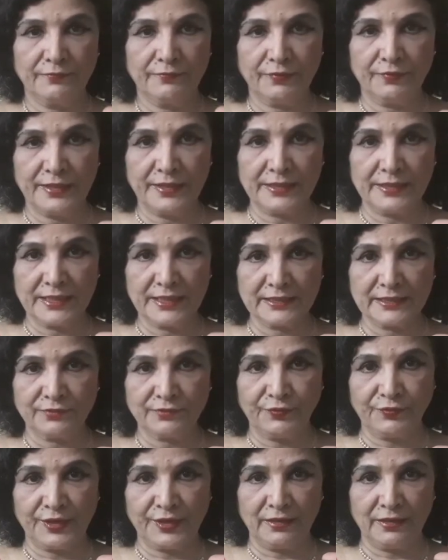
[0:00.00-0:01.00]
Index
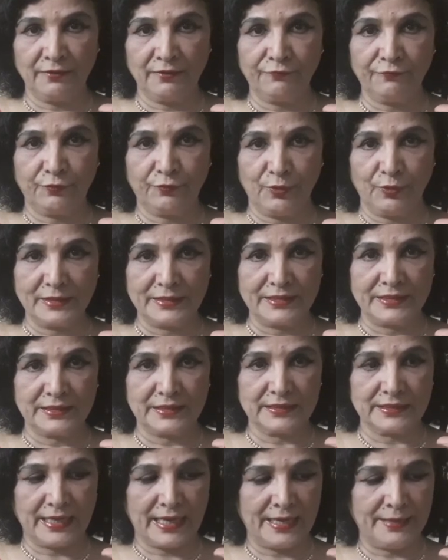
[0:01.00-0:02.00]
finger, fold
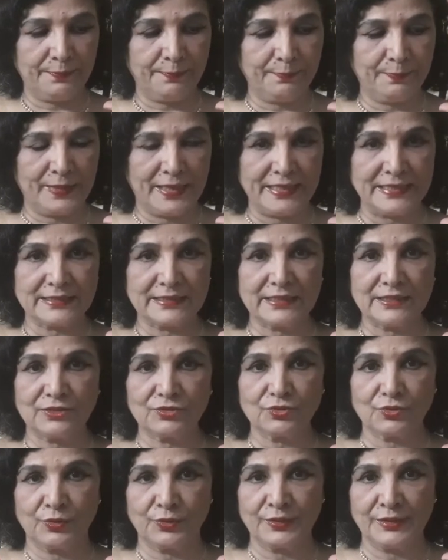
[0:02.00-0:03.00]
it and place
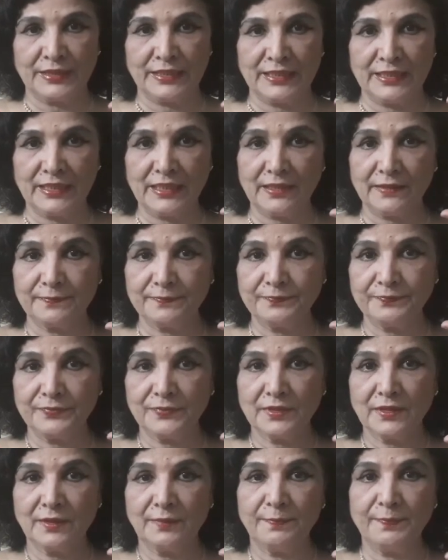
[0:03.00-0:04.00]
it on the
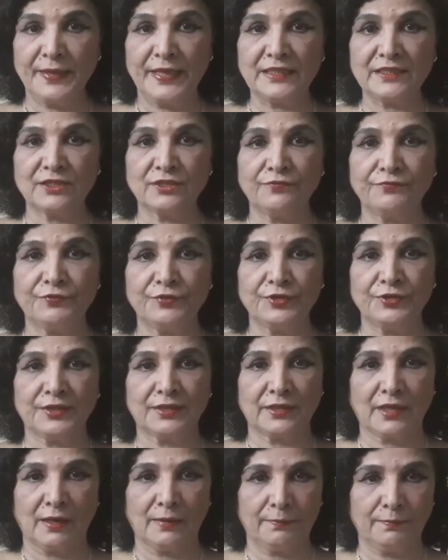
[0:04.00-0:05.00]
base of your
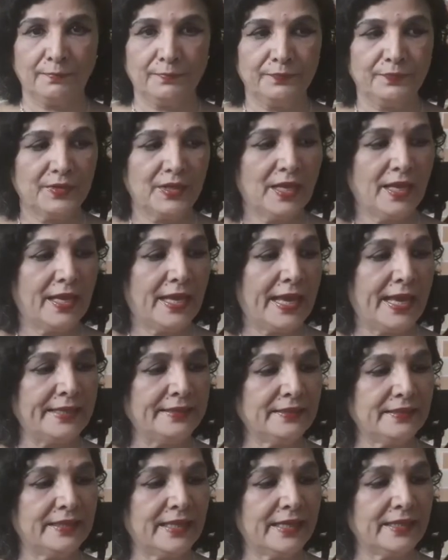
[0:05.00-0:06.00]
thumb,
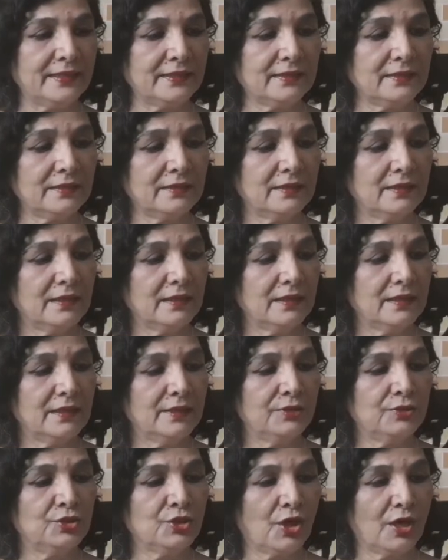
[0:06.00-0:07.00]
and then
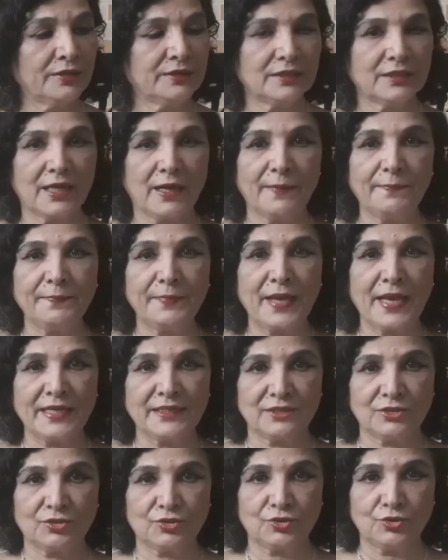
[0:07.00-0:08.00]
your thumb
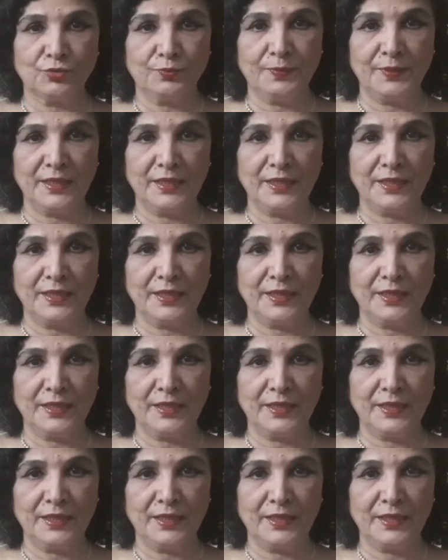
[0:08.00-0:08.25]
has to